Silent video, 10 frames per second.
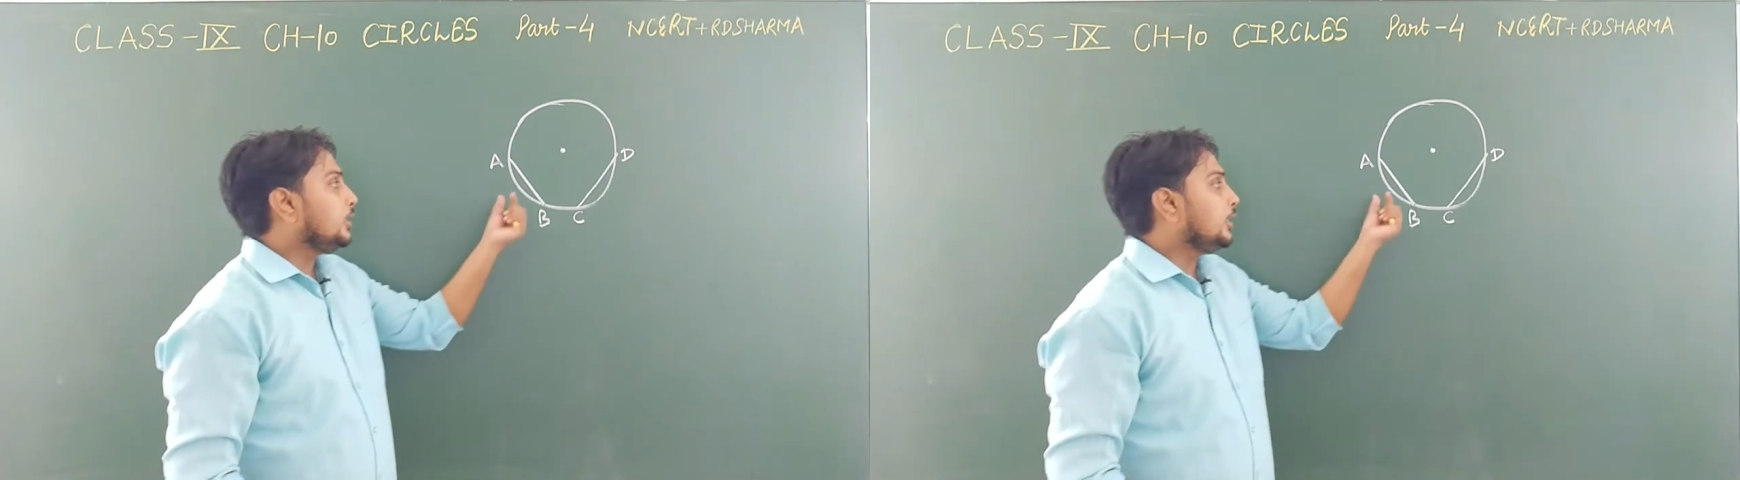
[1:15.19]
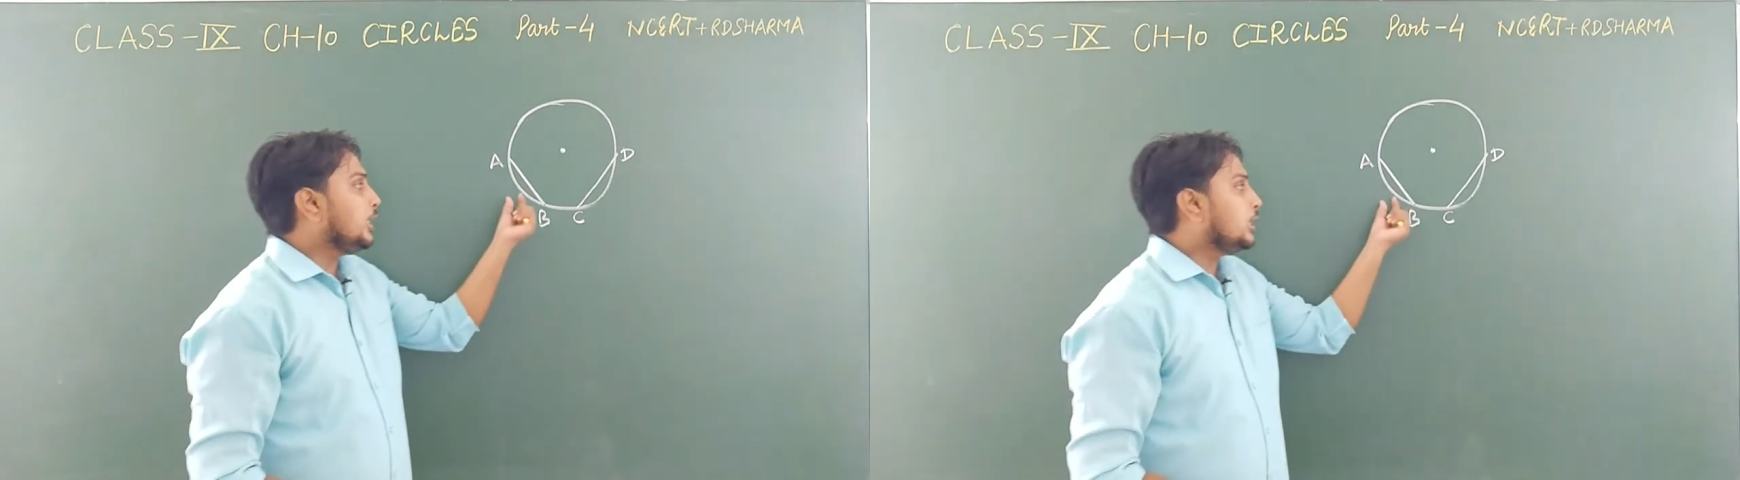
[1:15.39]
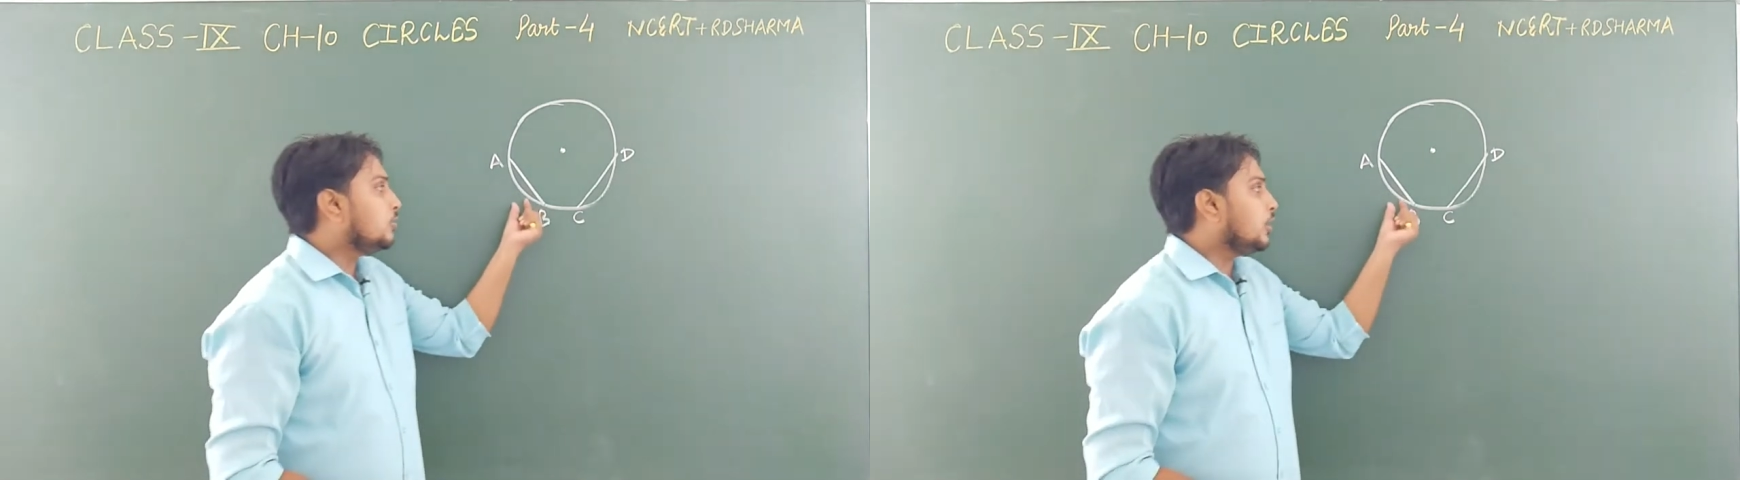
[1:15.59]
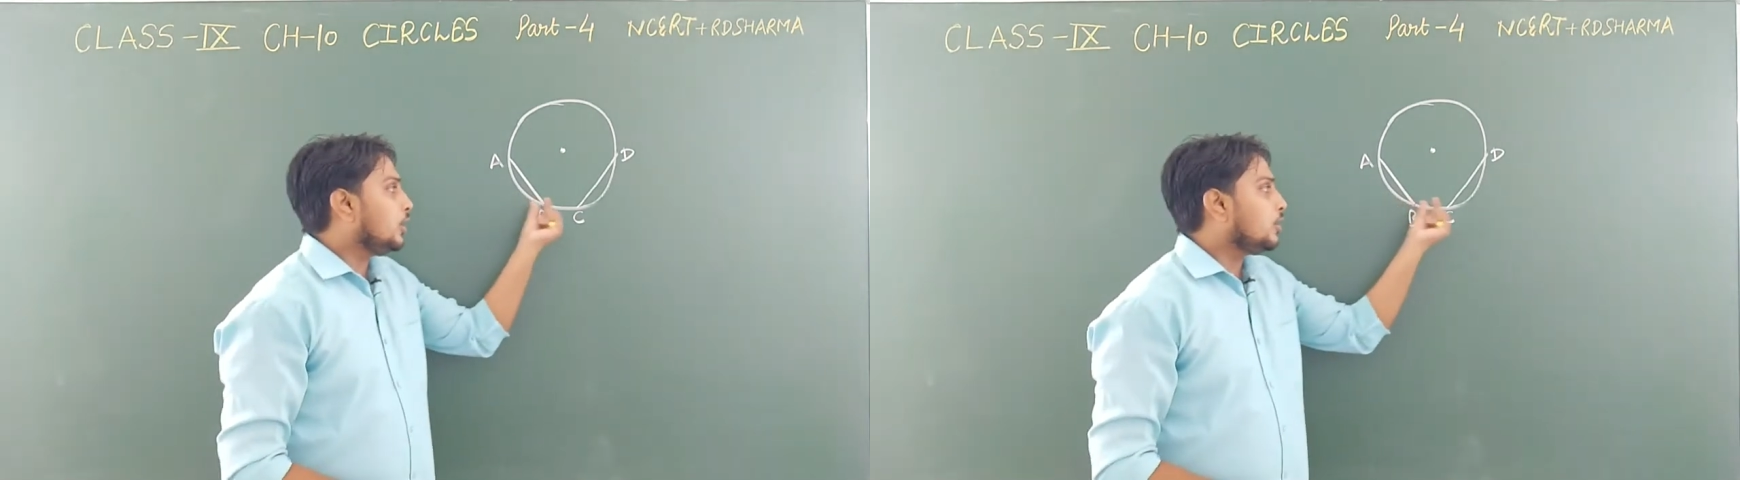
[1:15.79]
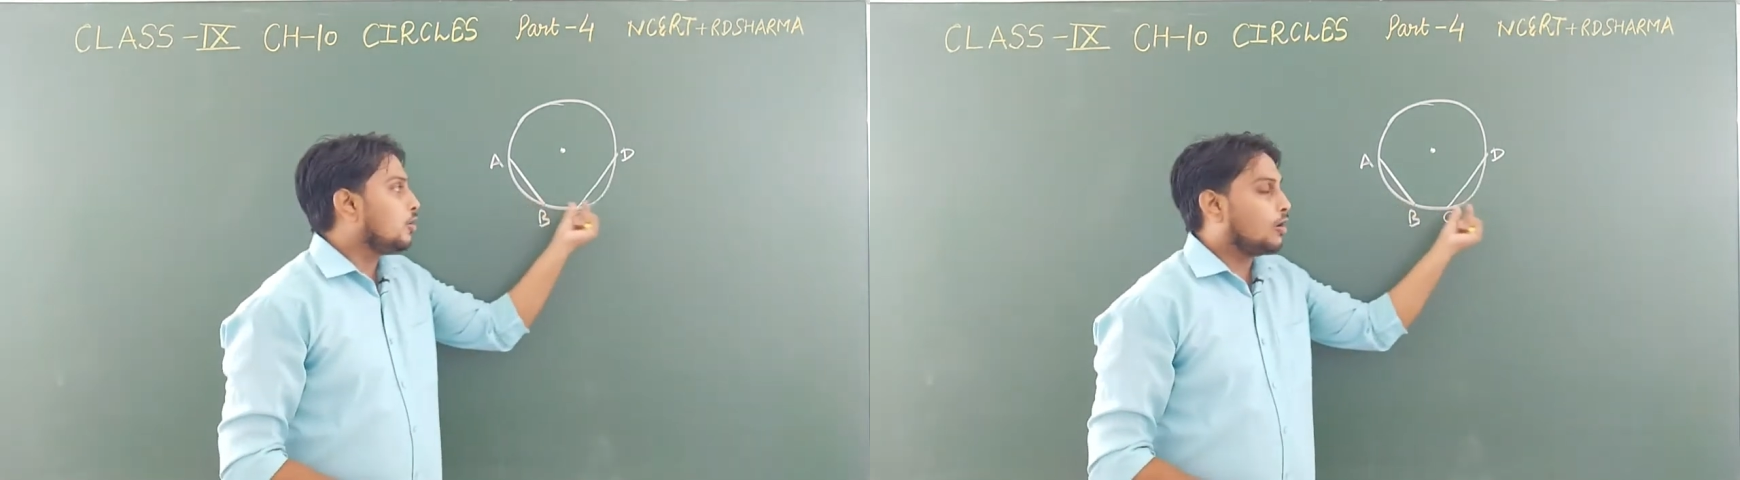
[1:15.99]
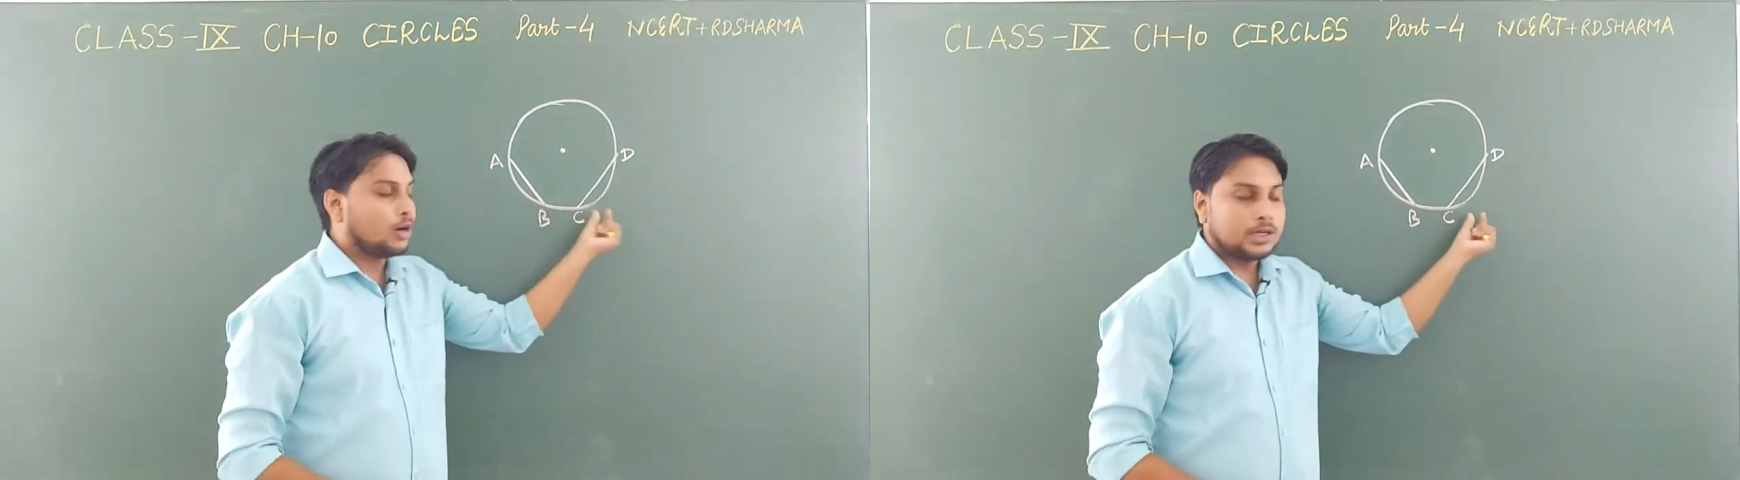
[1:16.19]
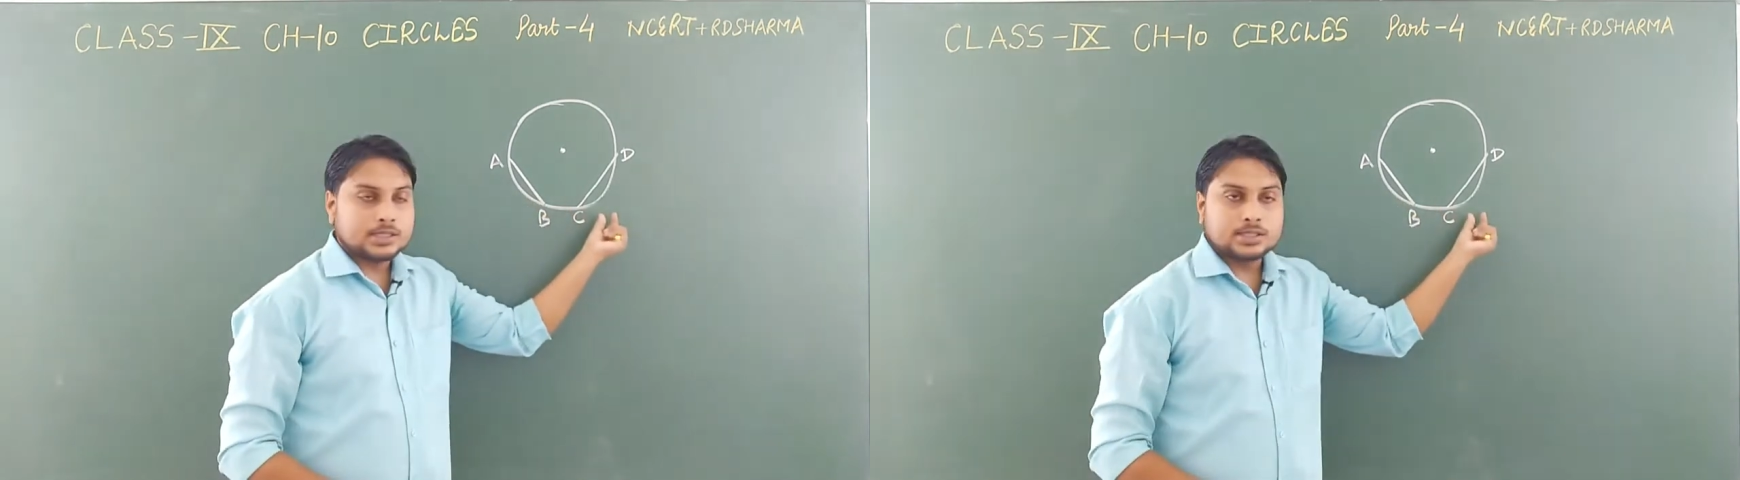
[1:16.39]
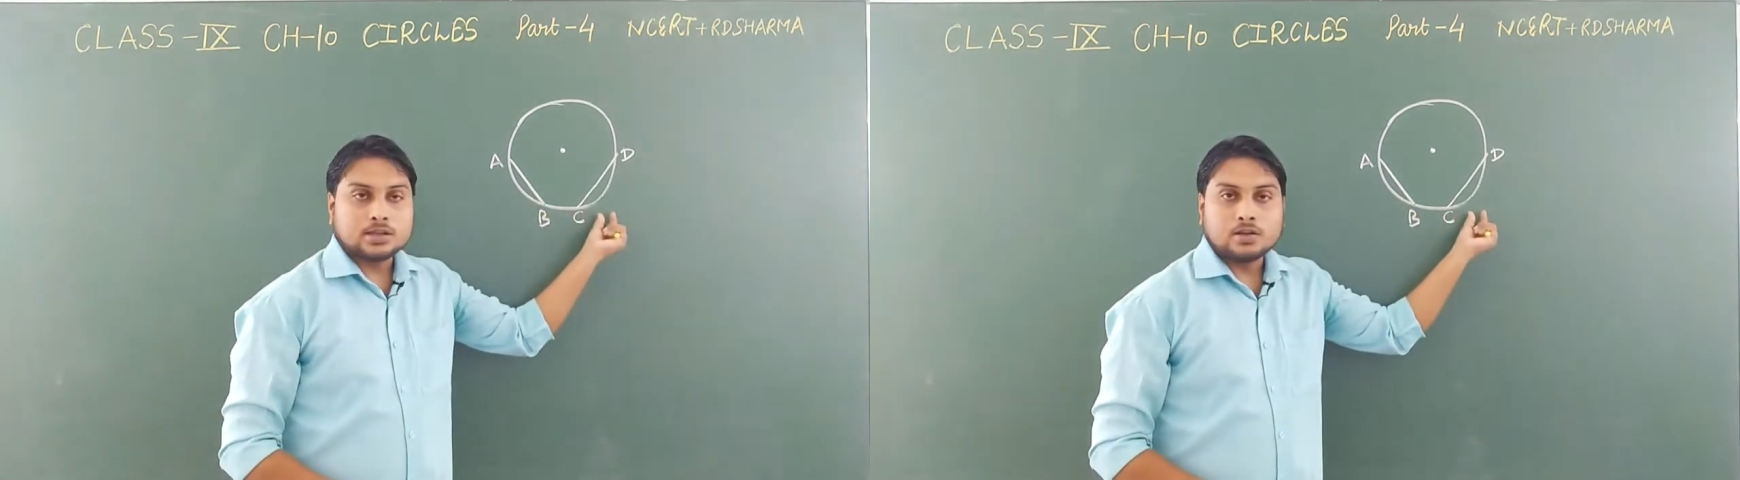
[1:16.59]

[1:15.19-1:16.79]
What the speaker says: equal chords